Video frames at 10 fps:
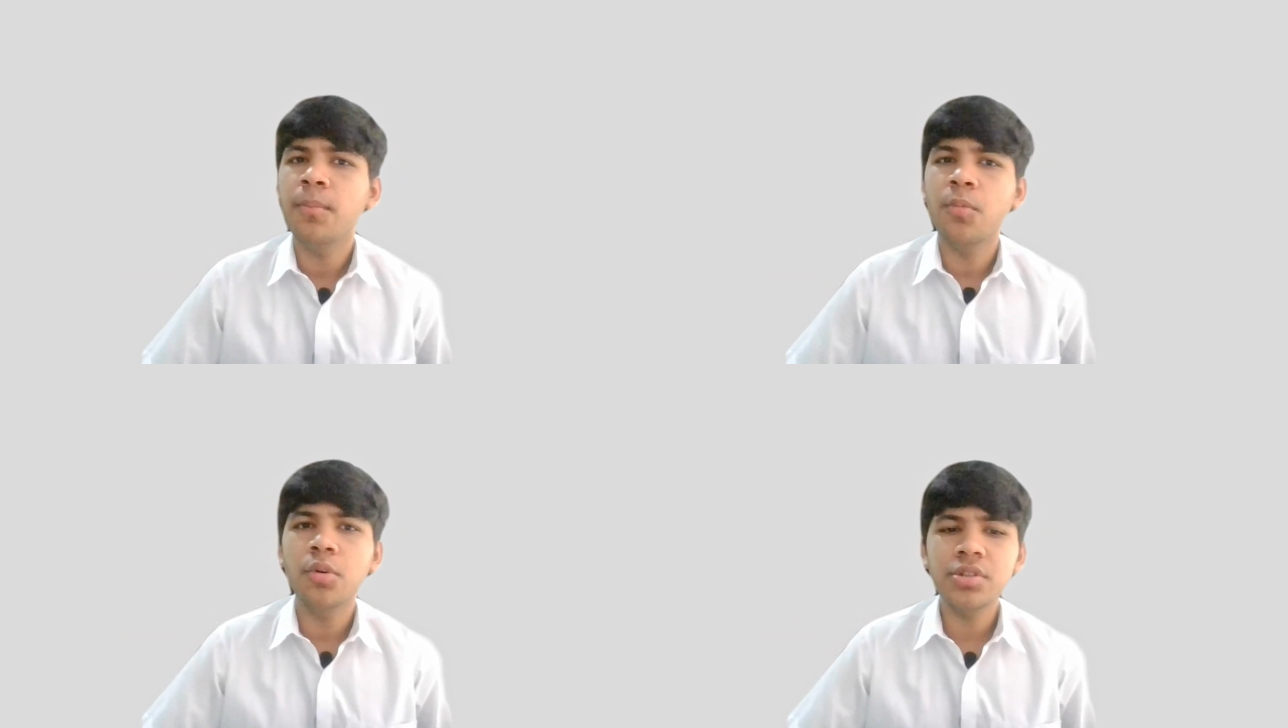
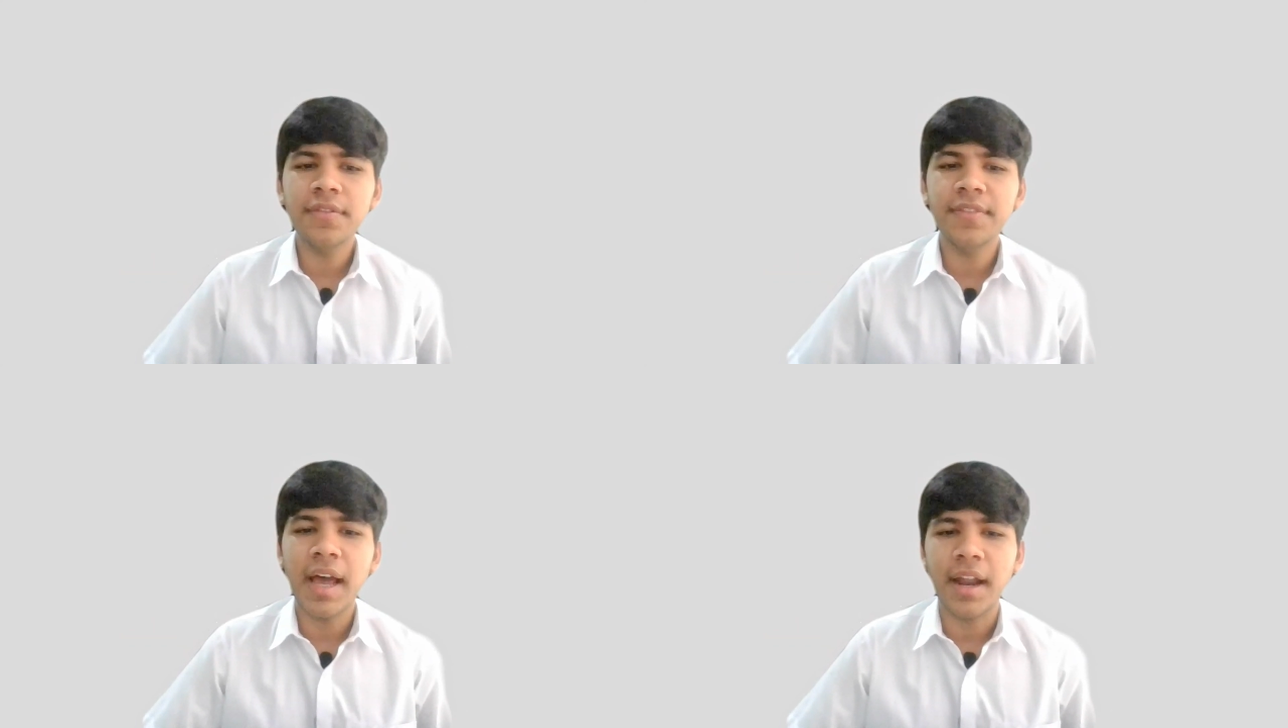Most
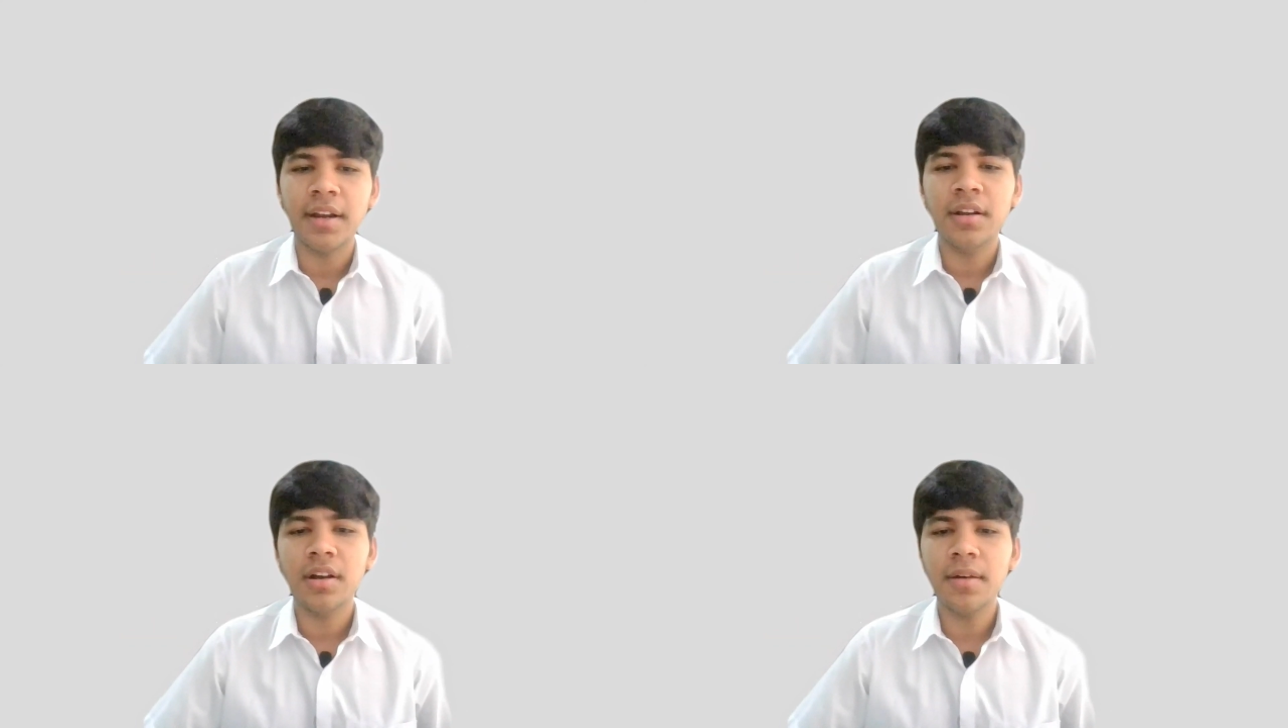of that
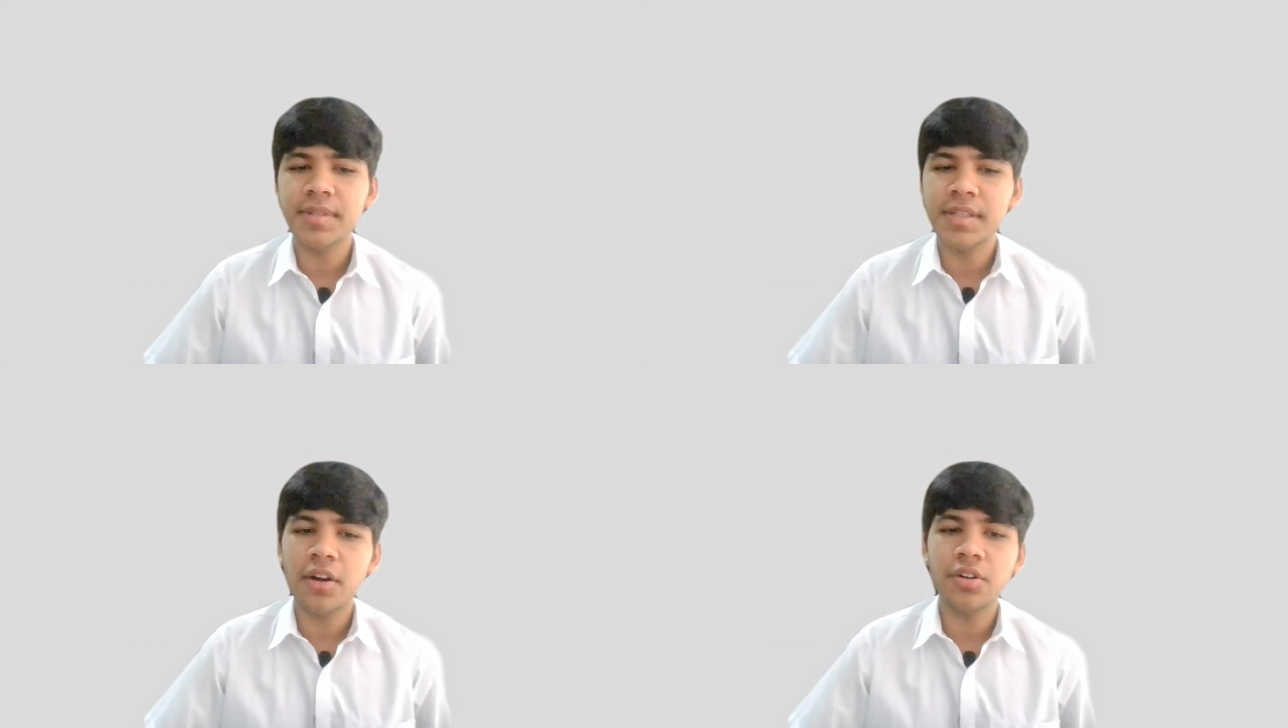
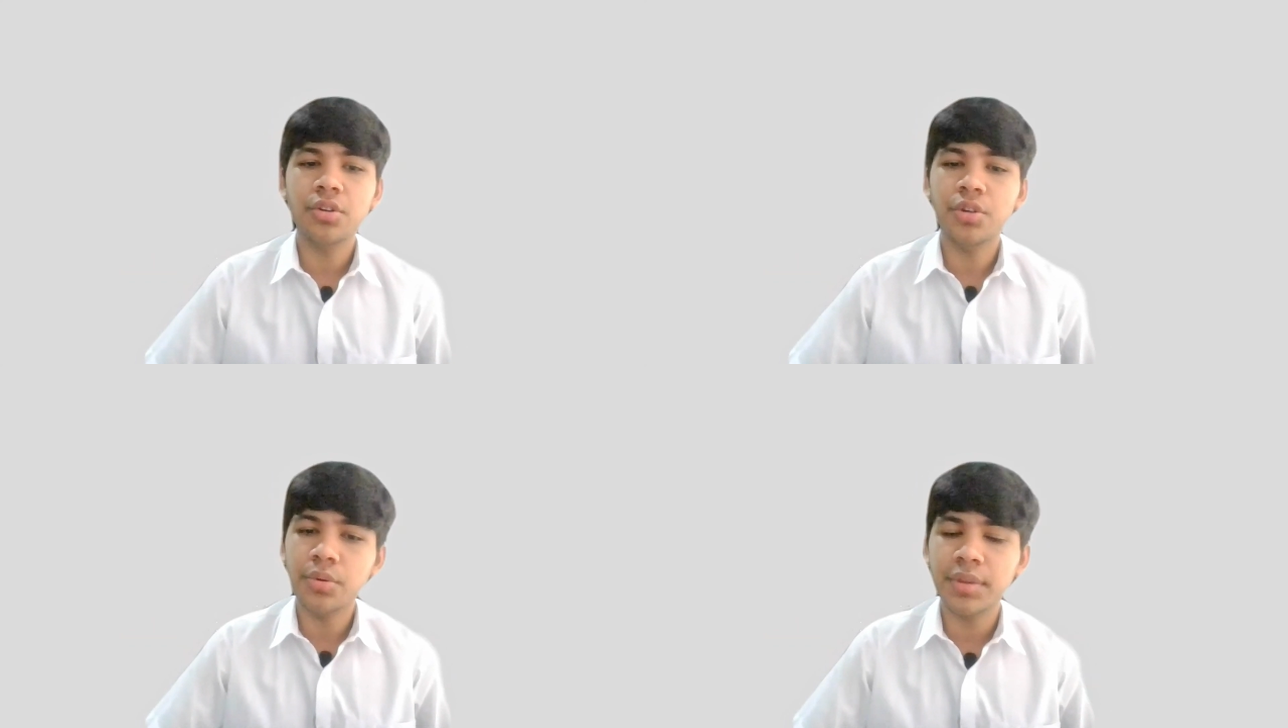comes down
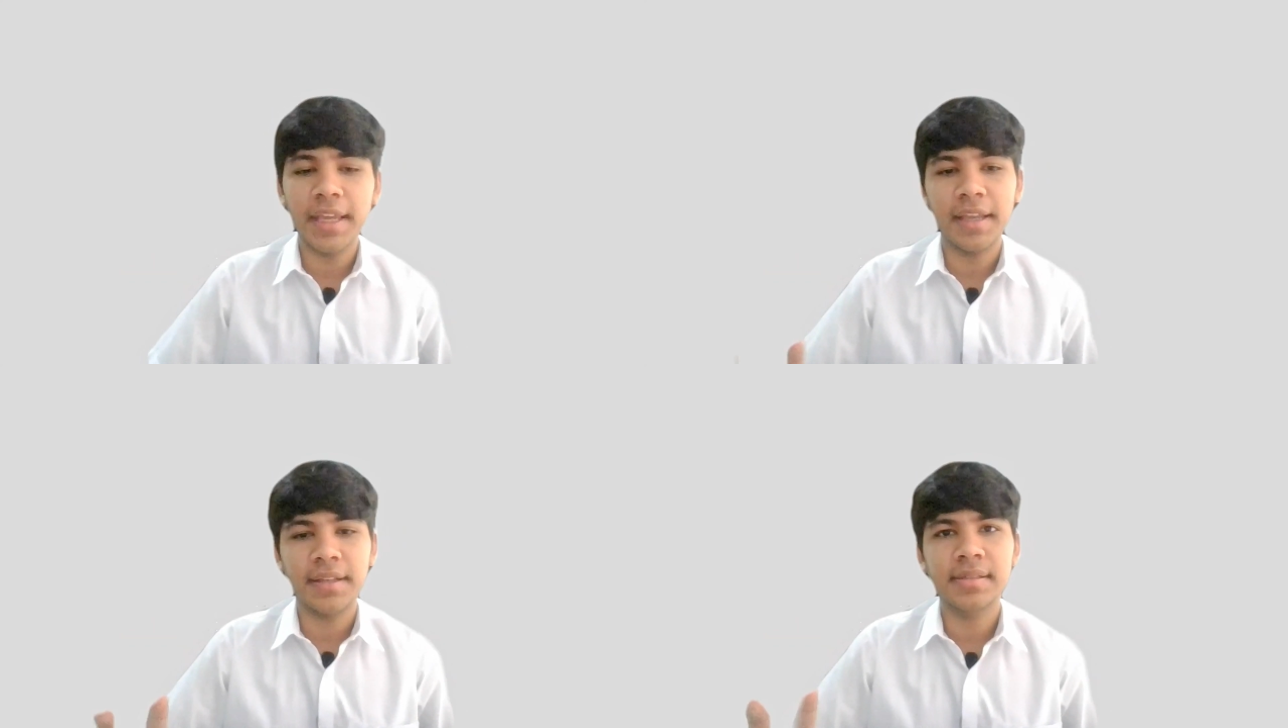to two
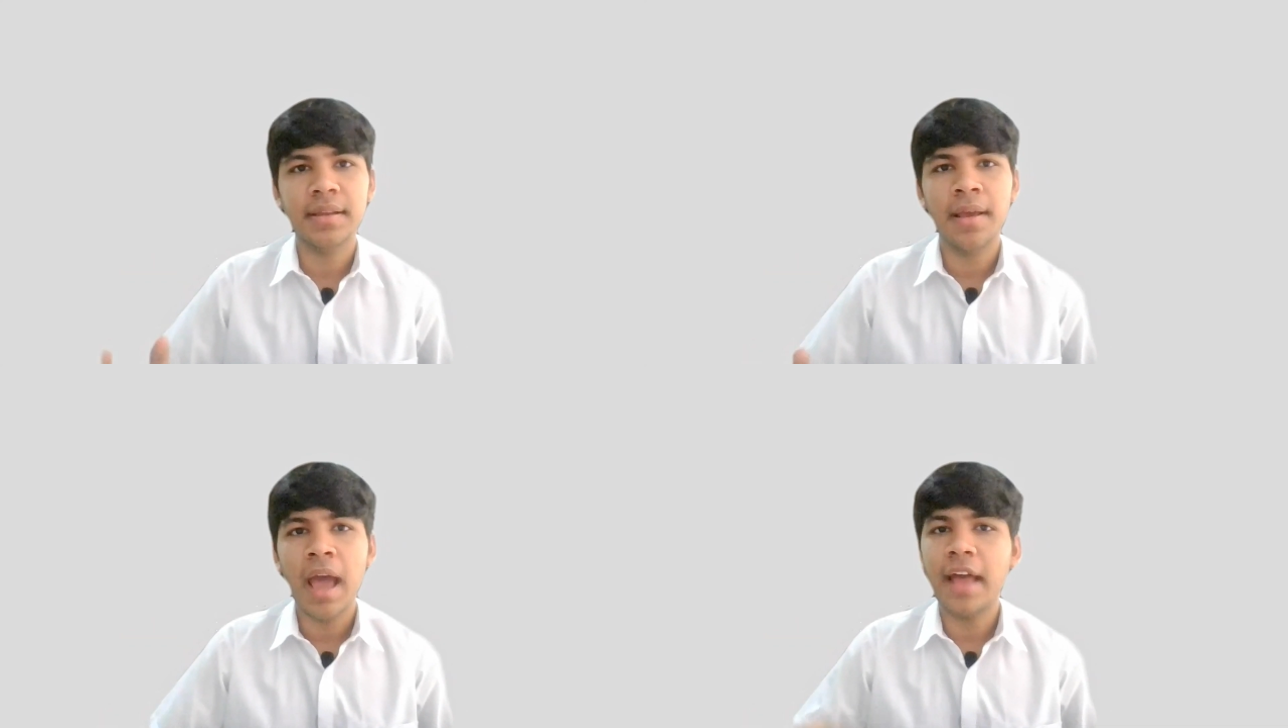
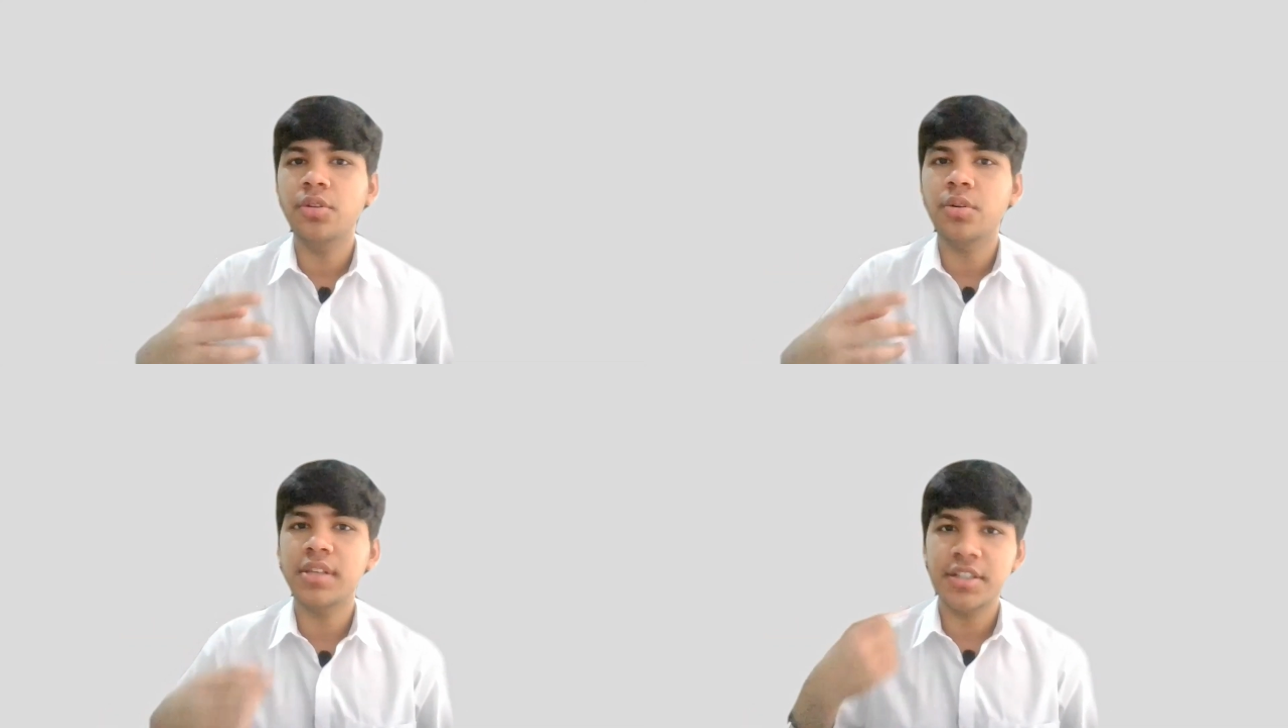things,
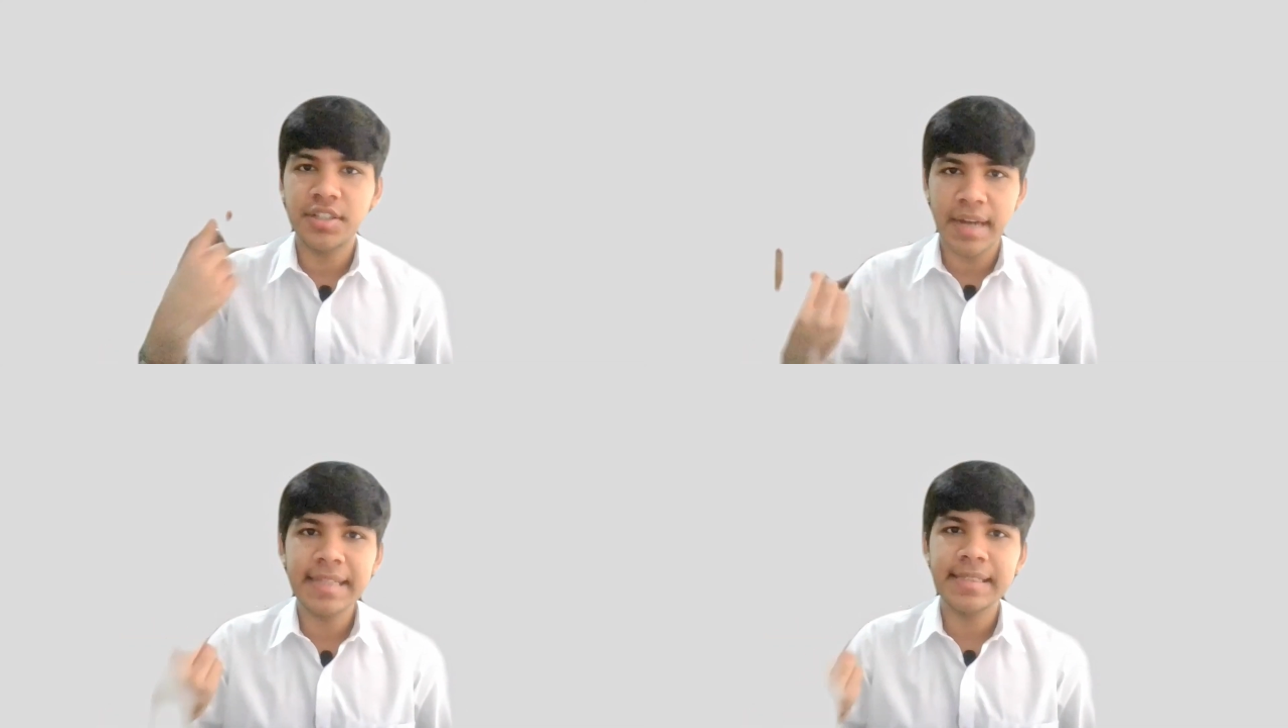and those are
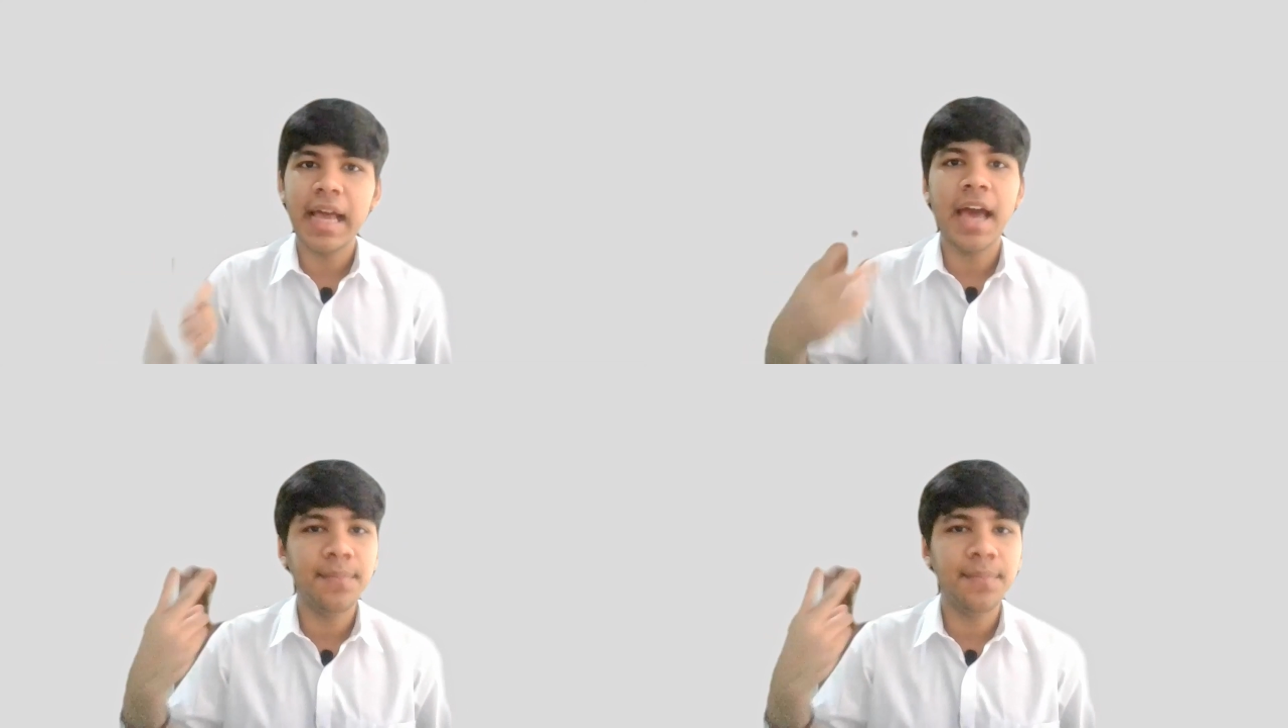stress